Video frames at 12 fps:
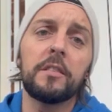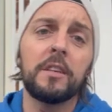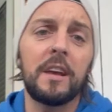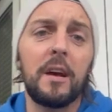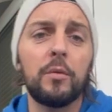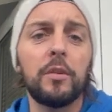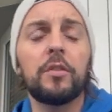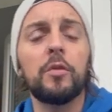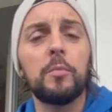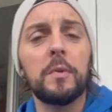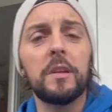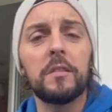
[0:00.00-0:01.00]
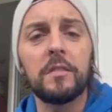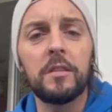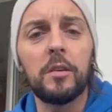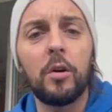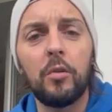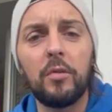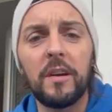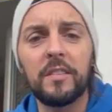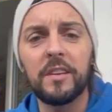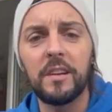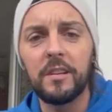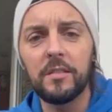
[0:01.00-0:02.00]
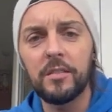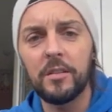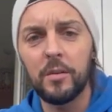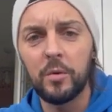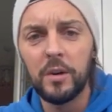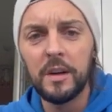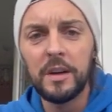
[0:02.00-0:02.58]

to count the 2 minutes that you're resting. So